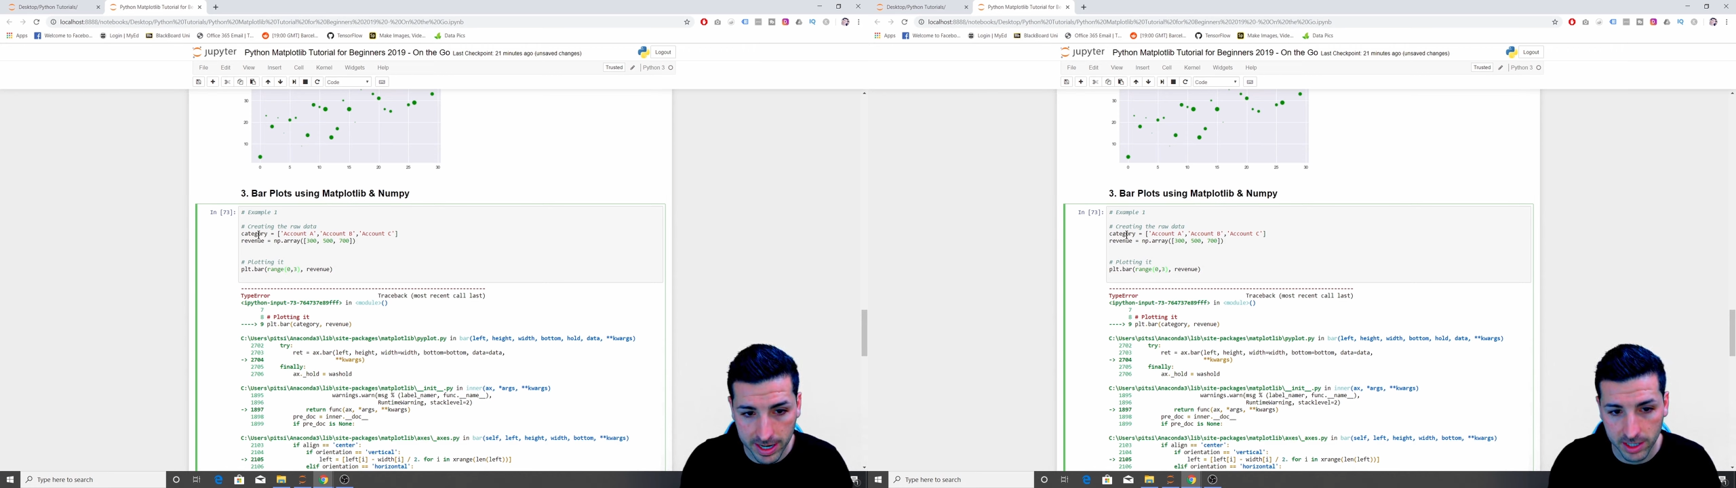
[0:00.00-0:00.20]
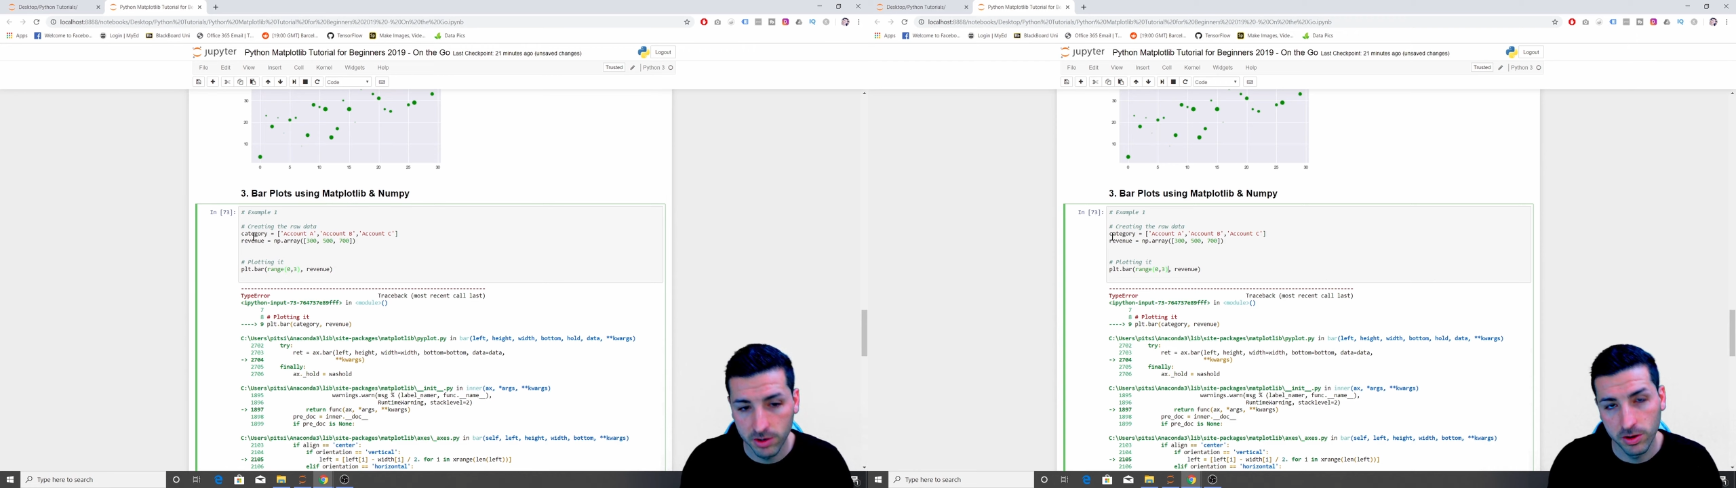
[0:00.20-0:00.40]

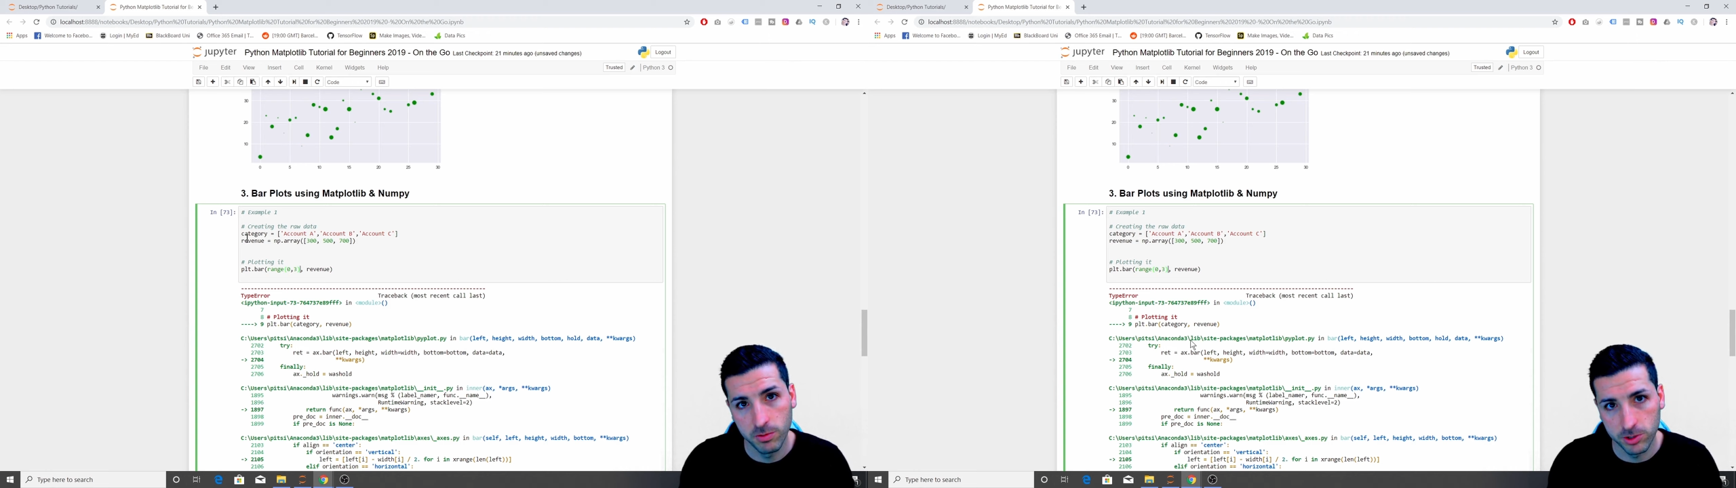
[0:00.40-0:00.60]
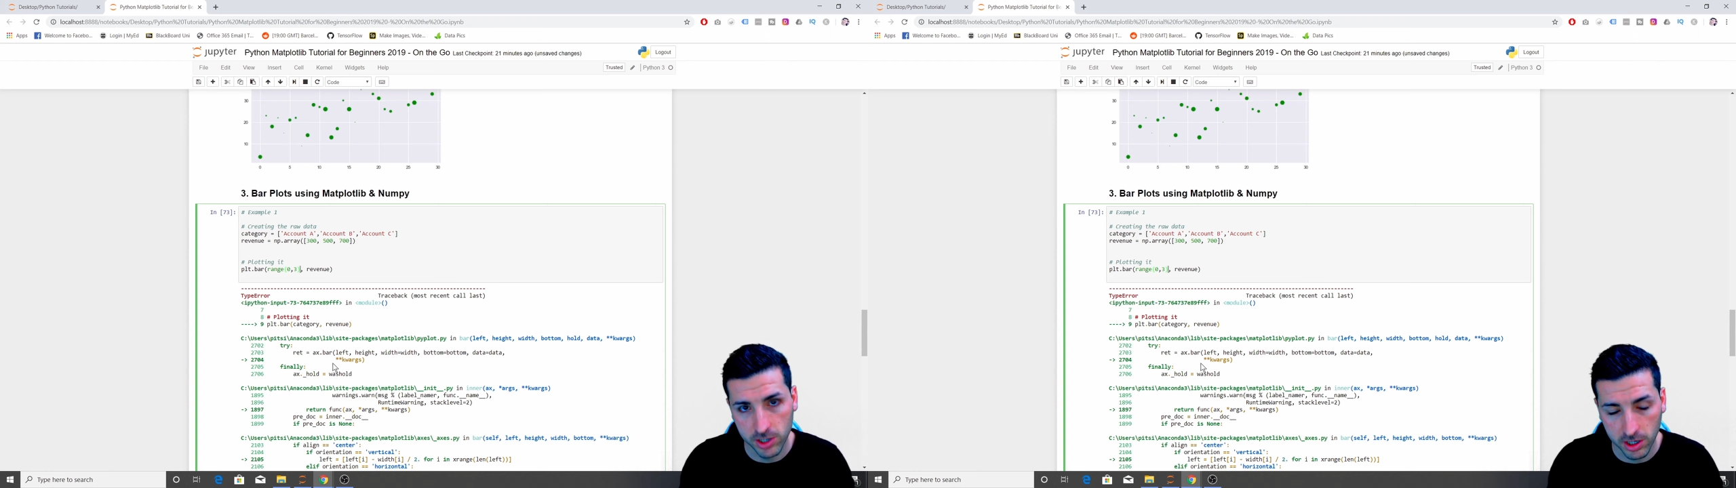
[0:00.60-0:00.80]
category,
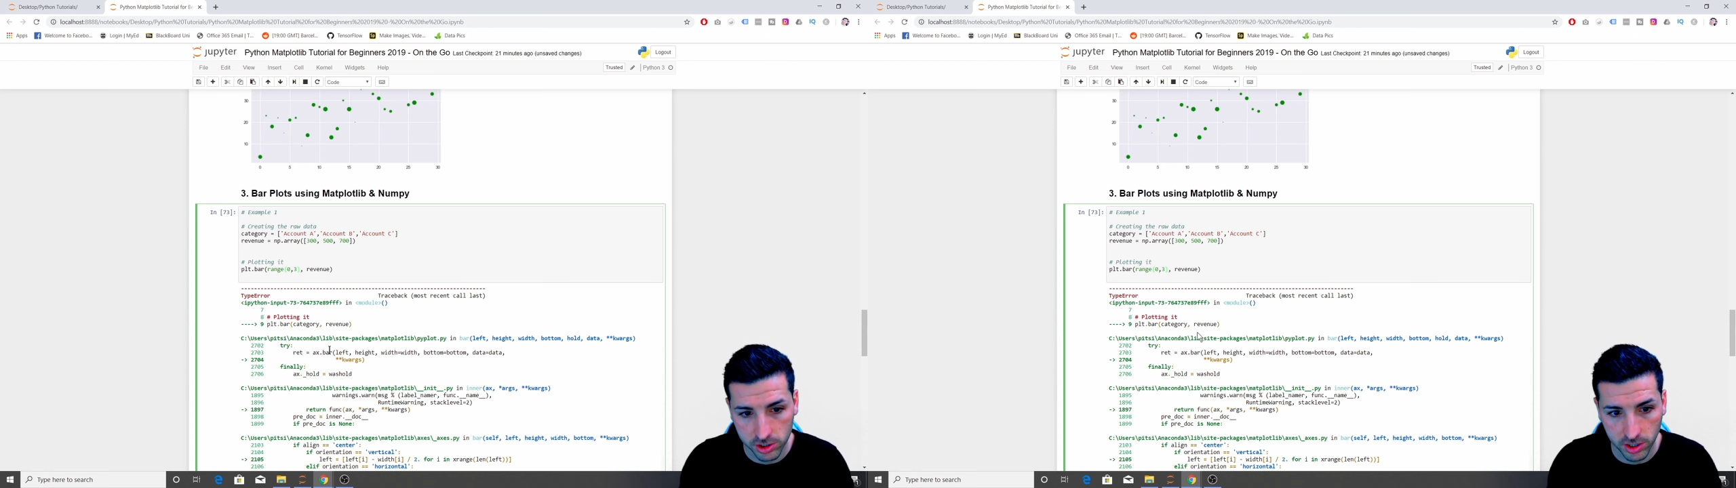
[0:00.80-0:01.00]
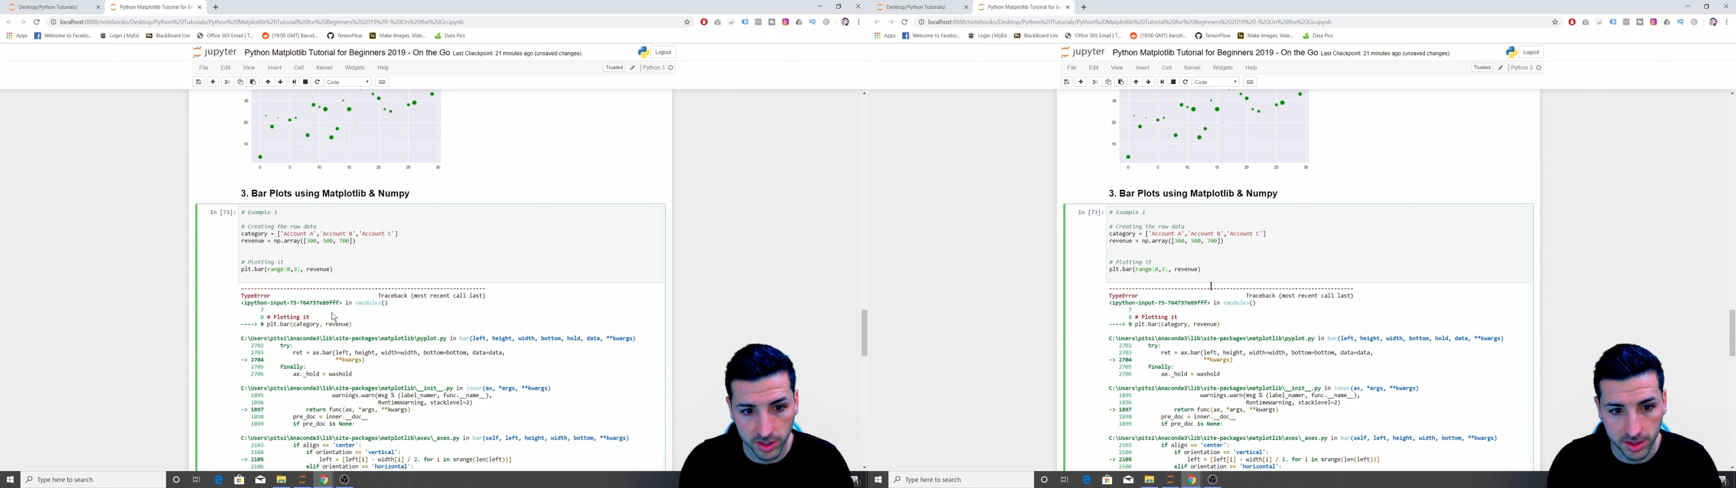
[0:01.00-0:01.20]
which is
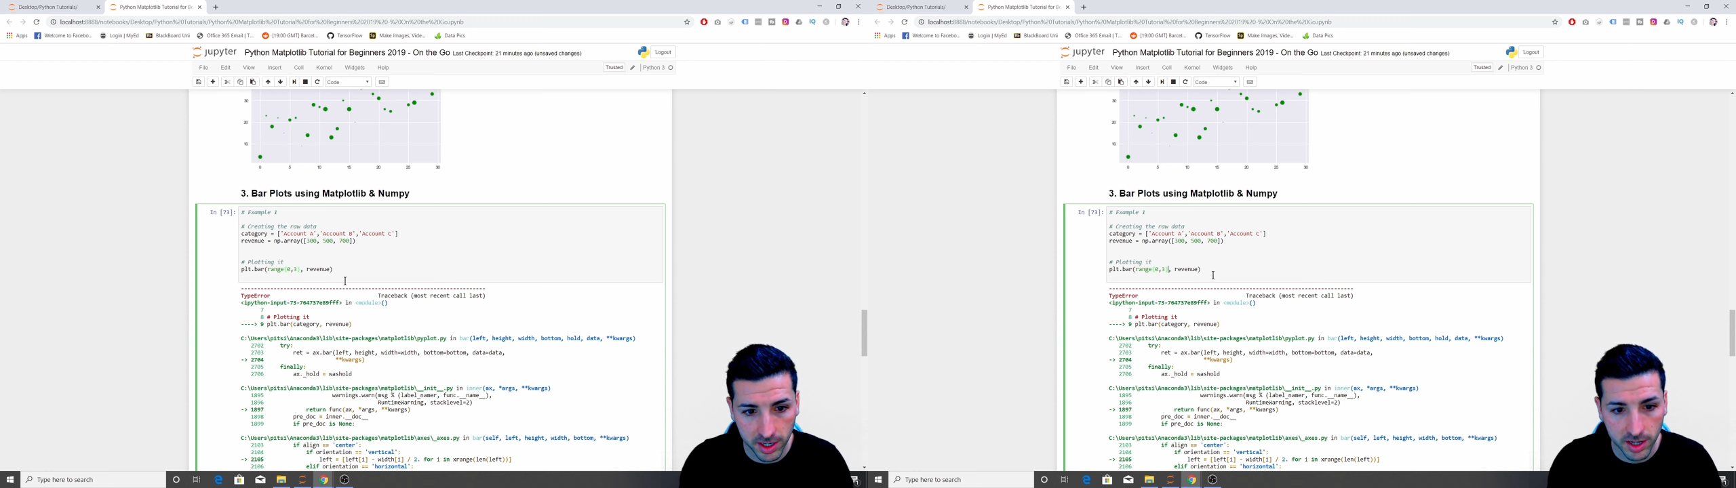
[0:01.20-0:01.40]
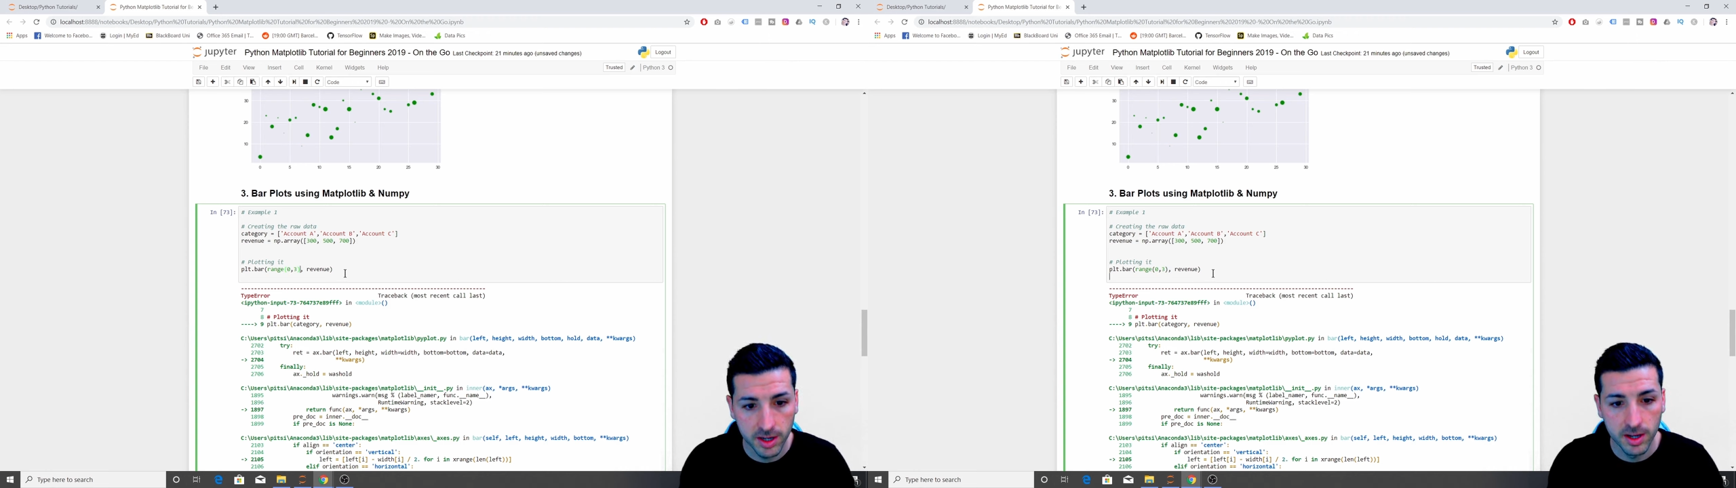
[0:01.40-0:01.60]
actually
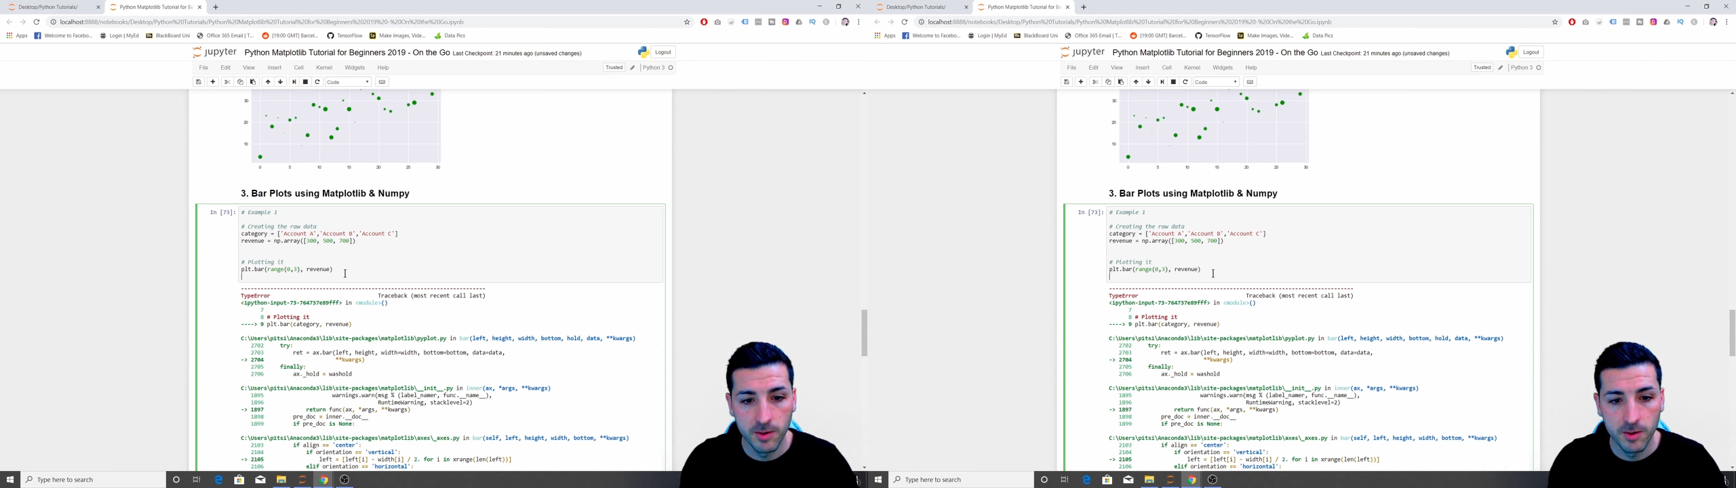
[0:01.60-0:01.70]
three.